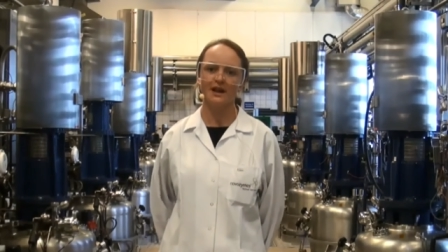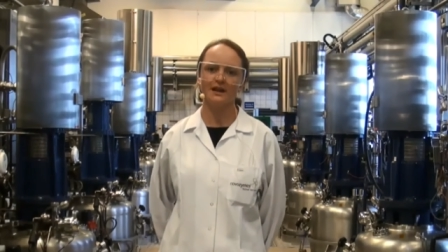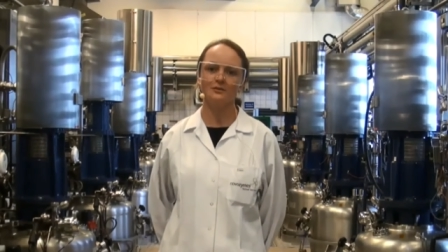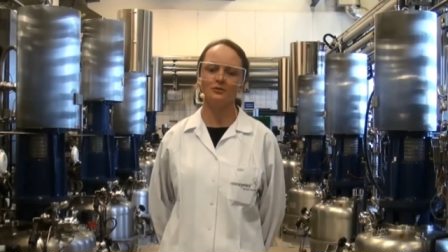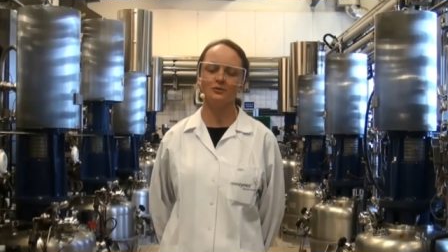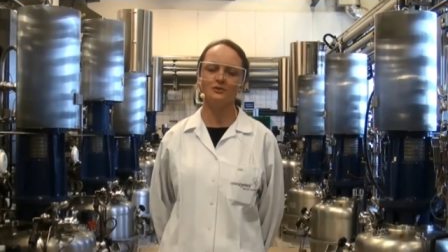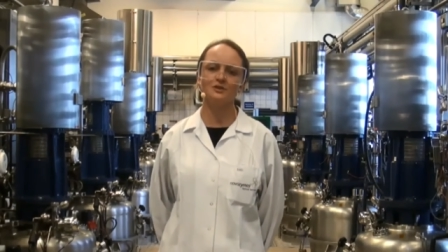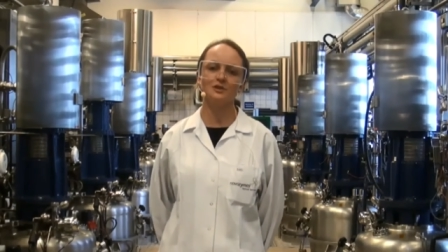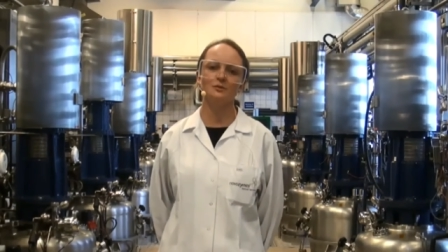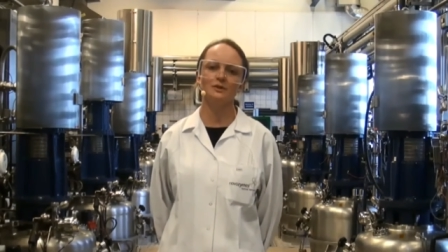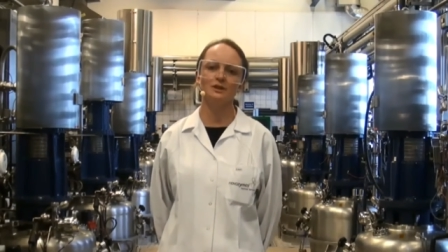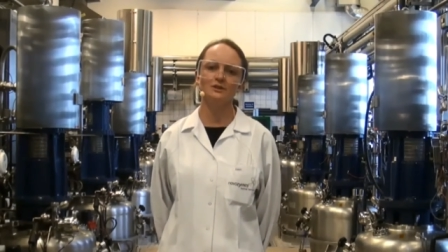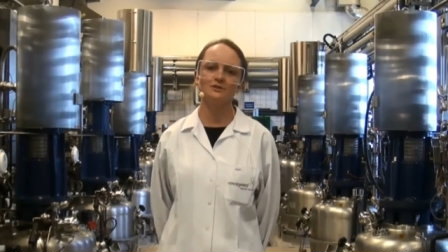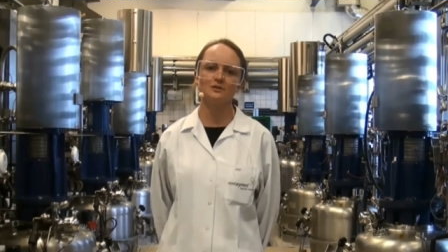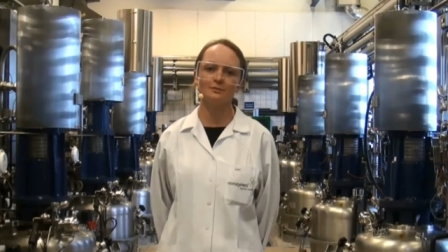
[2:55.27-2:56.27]
and also
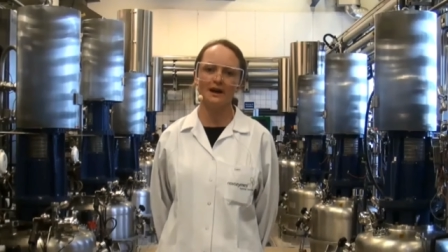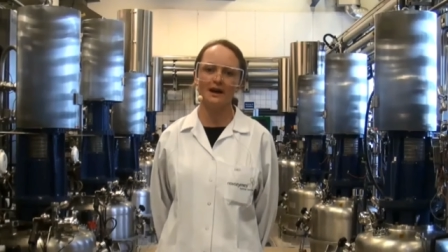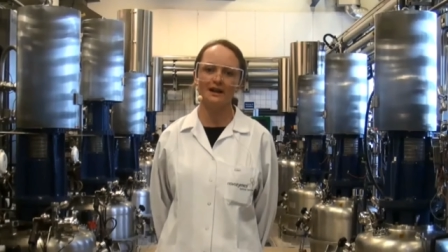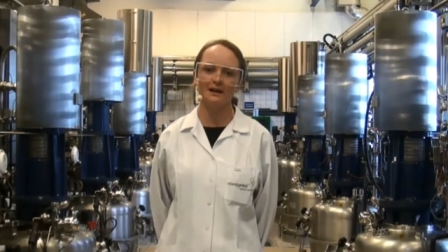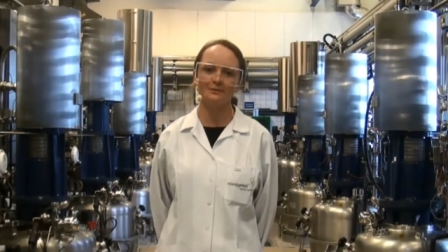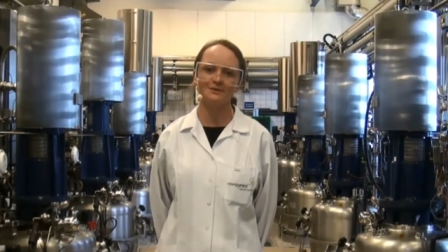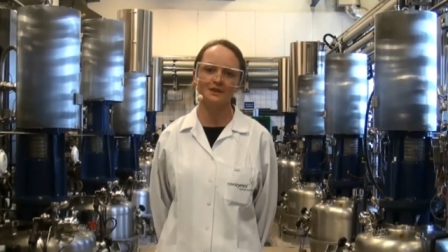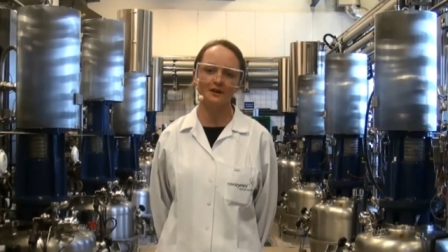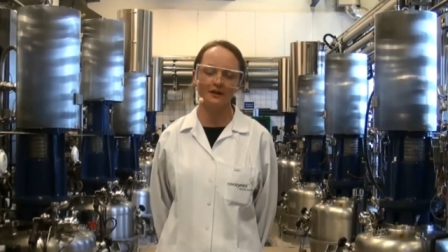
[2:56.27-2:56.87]
we use MATLAB